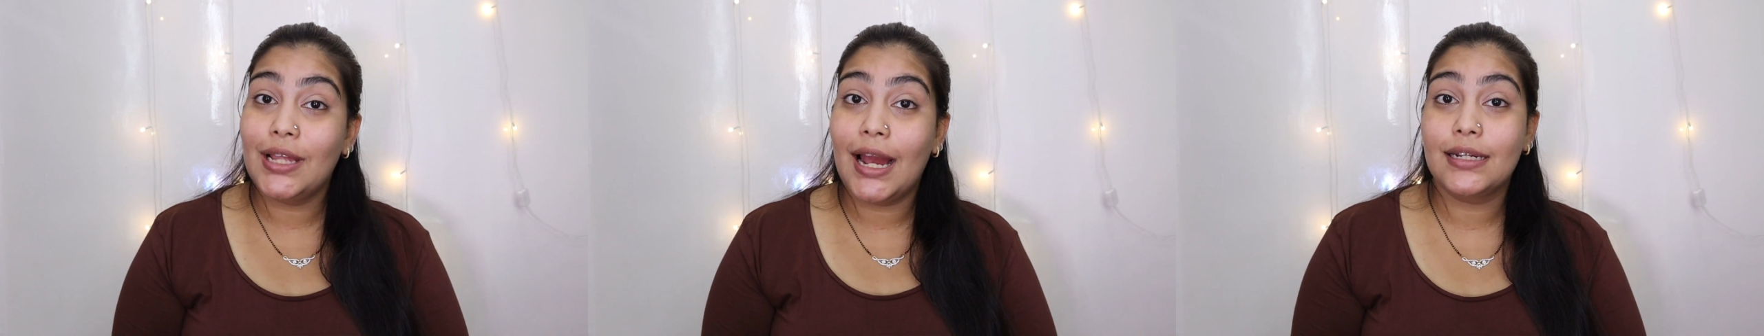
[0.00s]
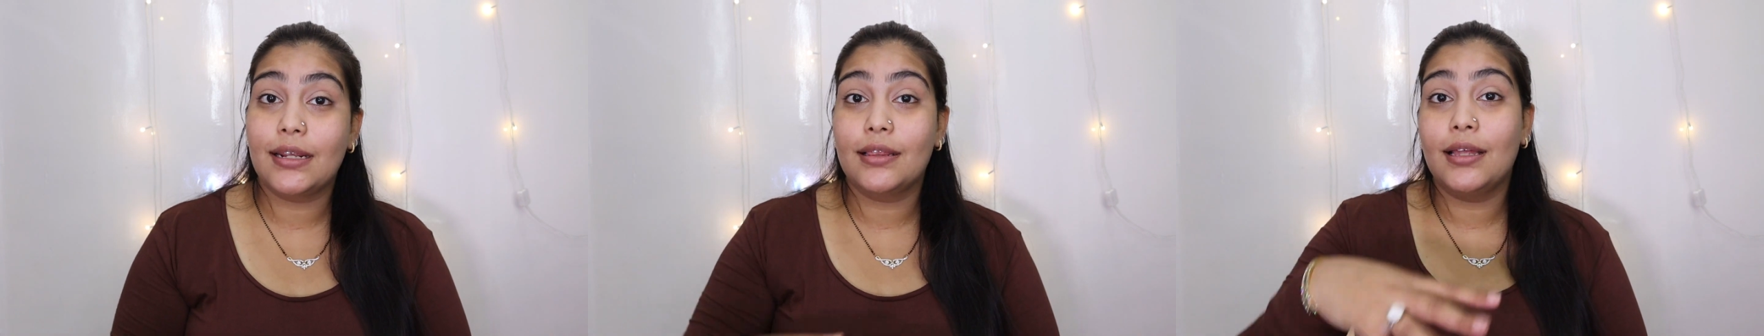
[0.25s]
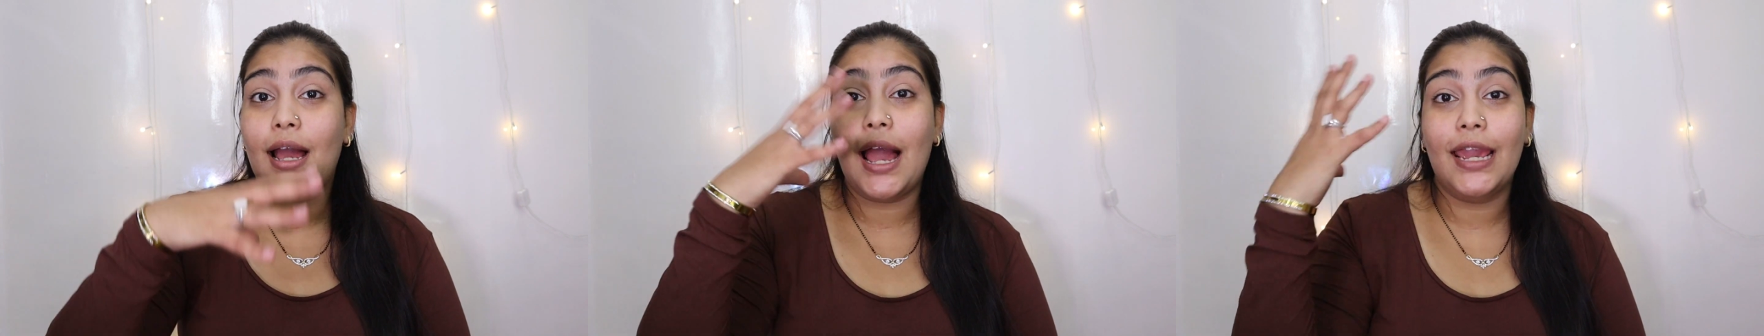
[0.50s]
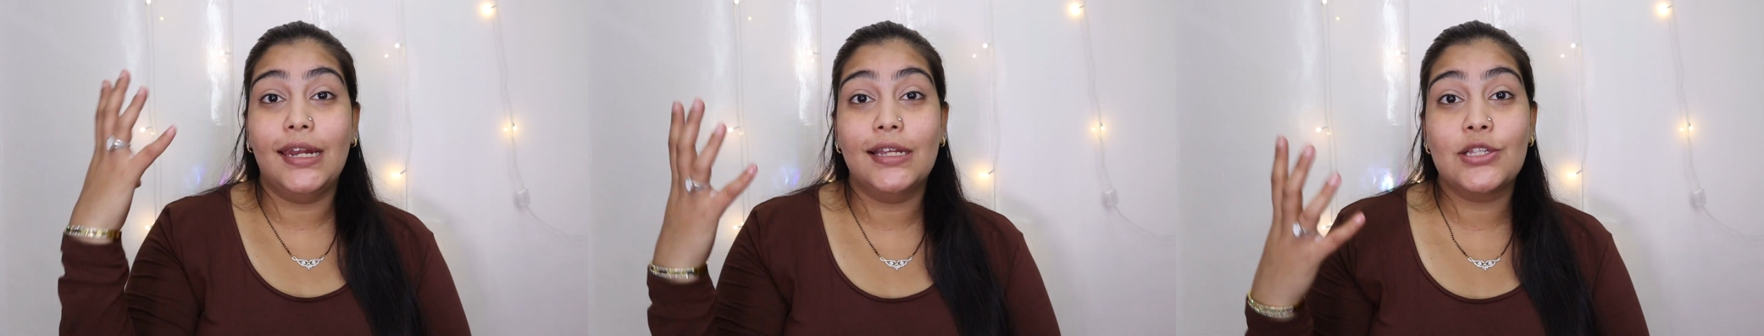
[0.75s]
that the
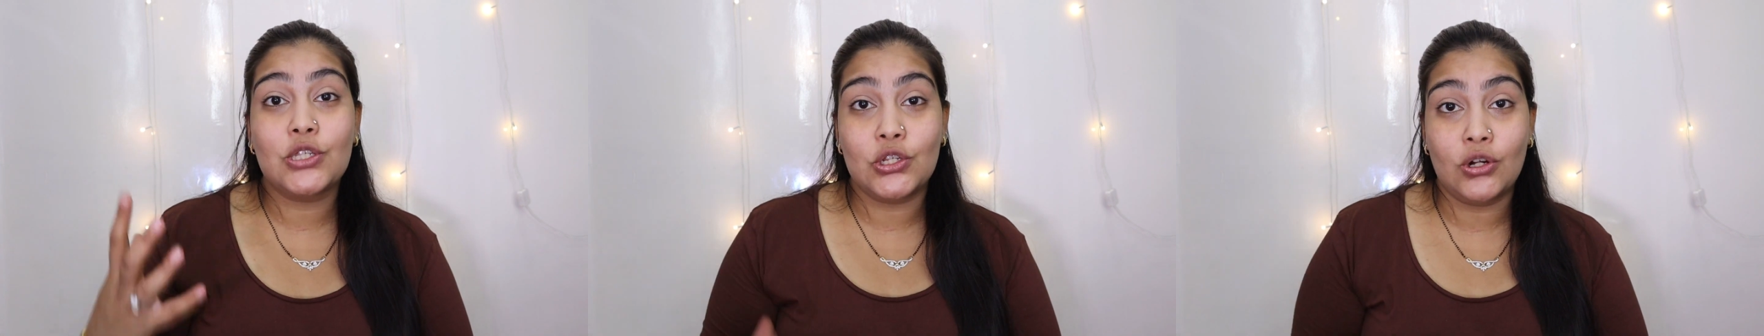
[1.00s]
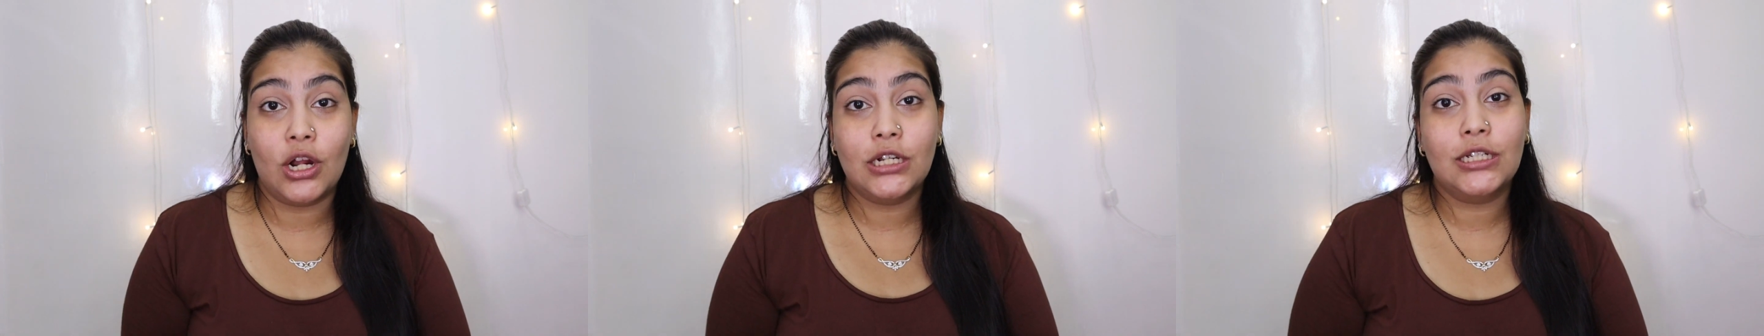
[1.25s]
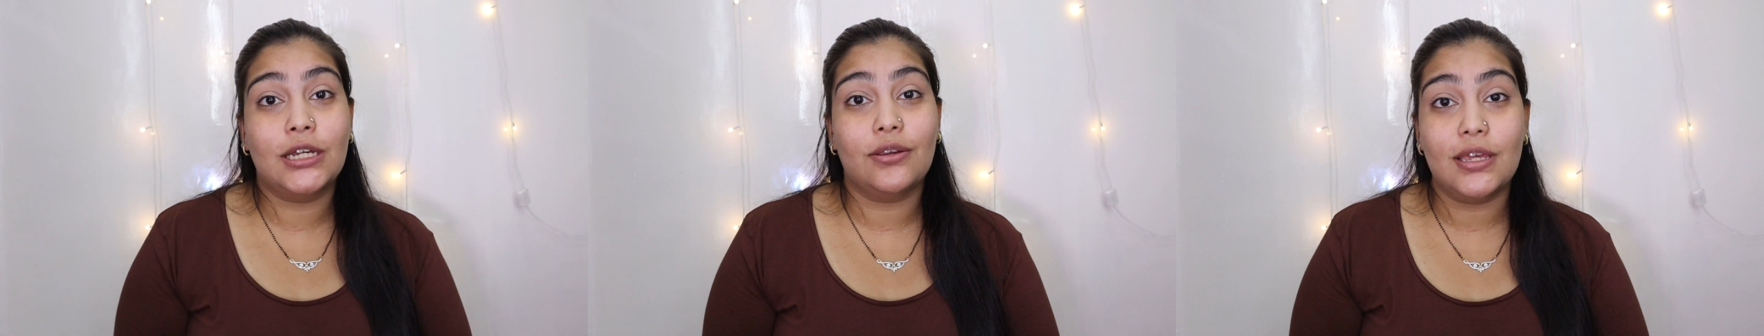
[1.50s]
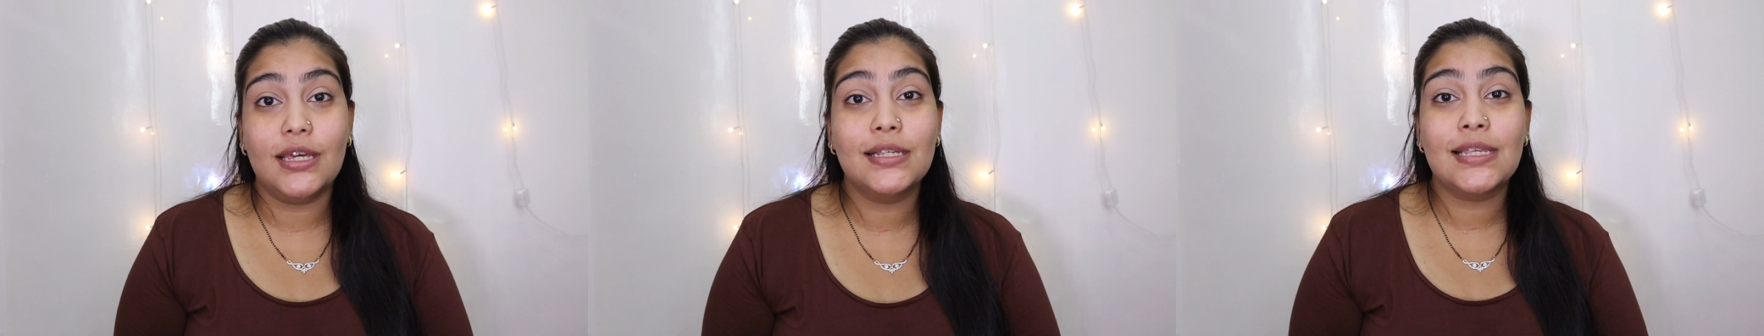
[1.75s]
eyelids do not
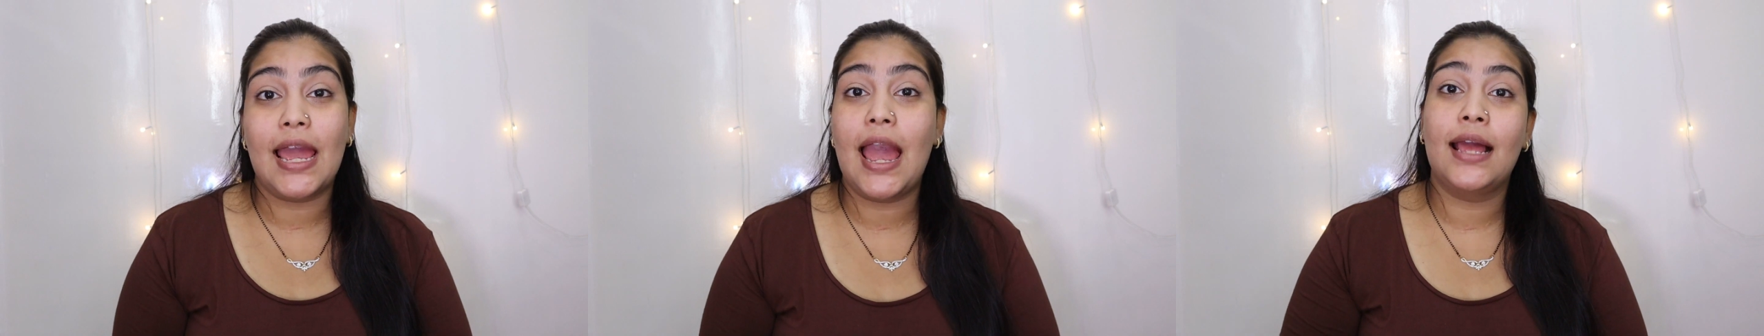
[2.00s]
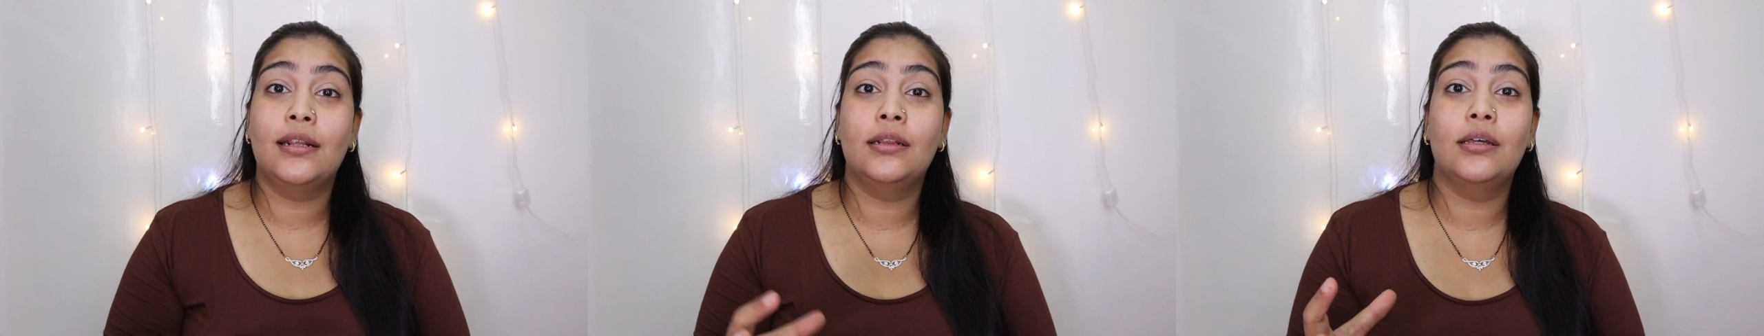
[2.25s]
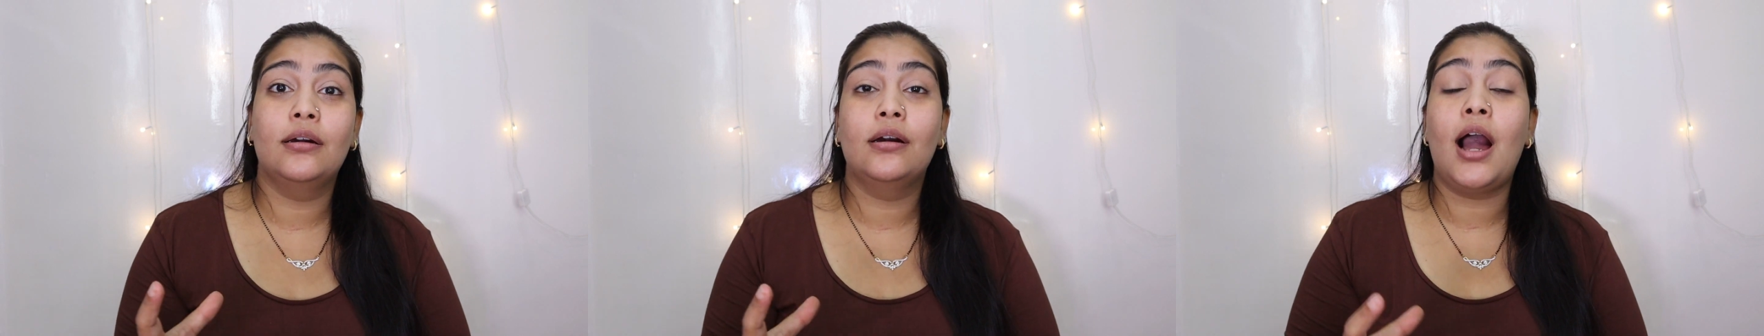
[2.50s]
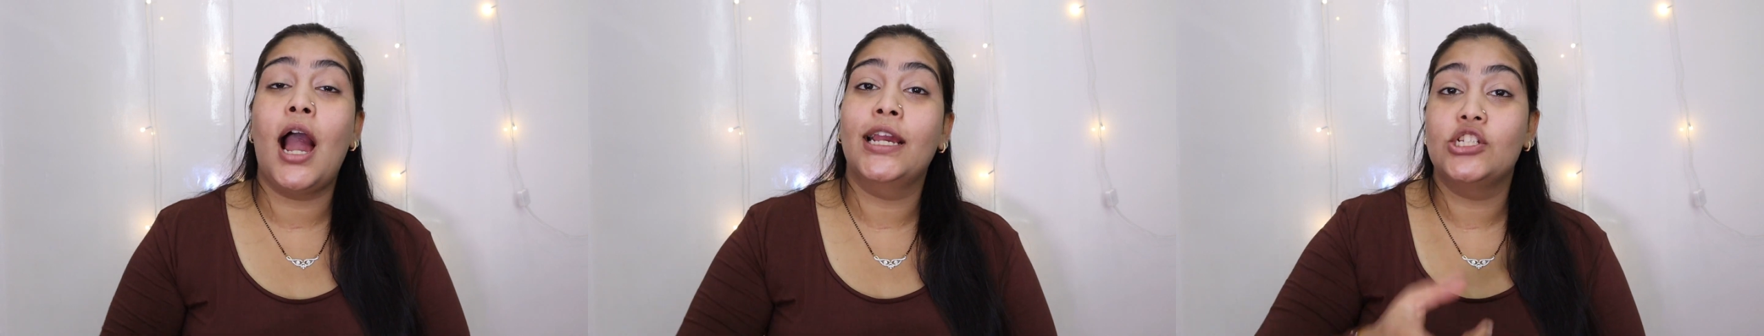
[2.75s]
crease and
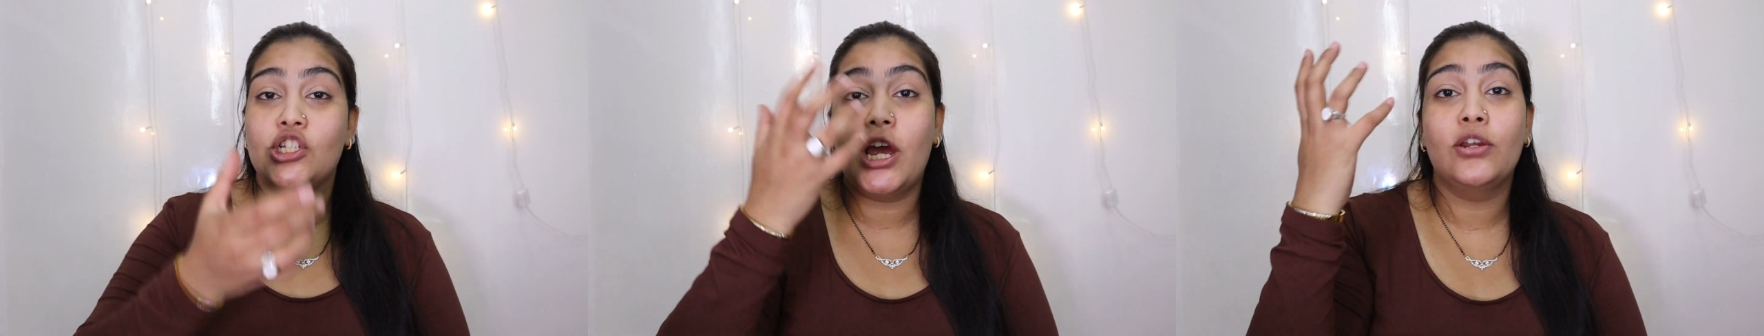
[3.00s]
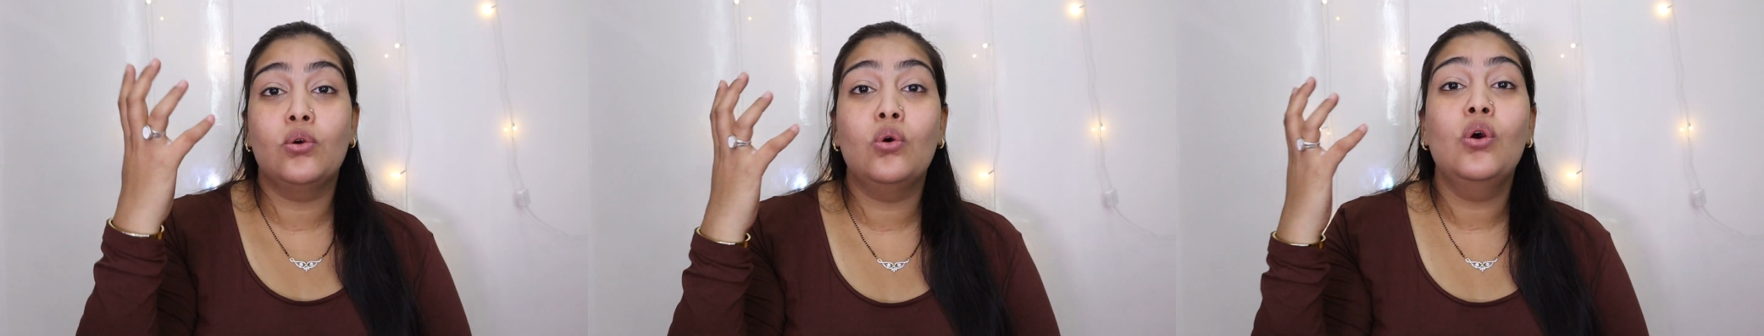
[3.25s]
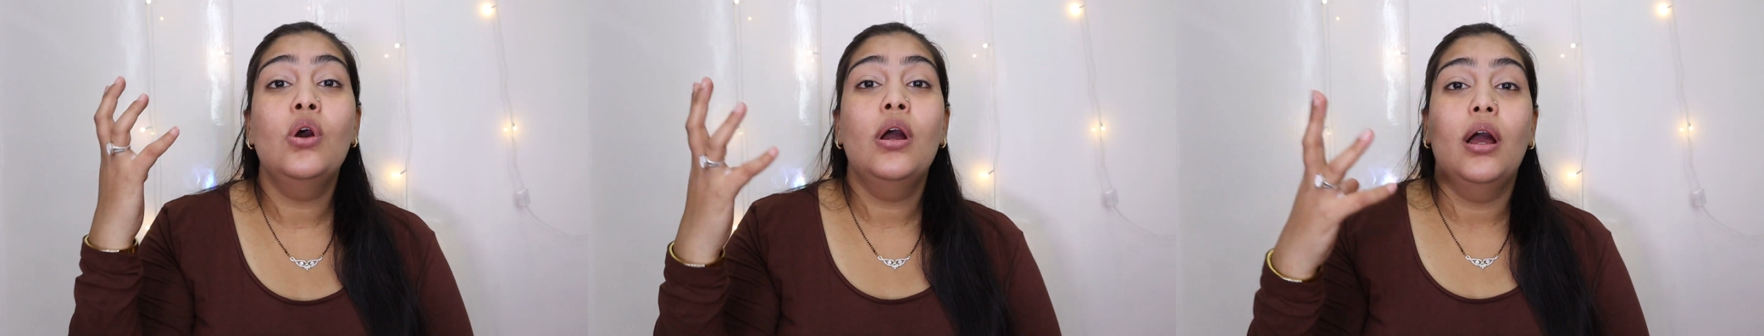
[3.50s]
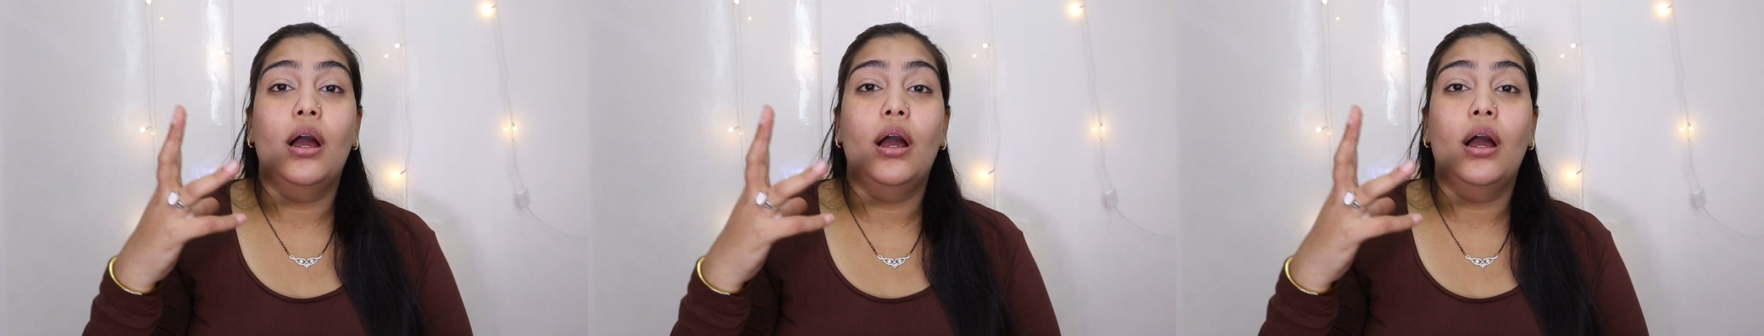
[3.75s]
the eyeshadow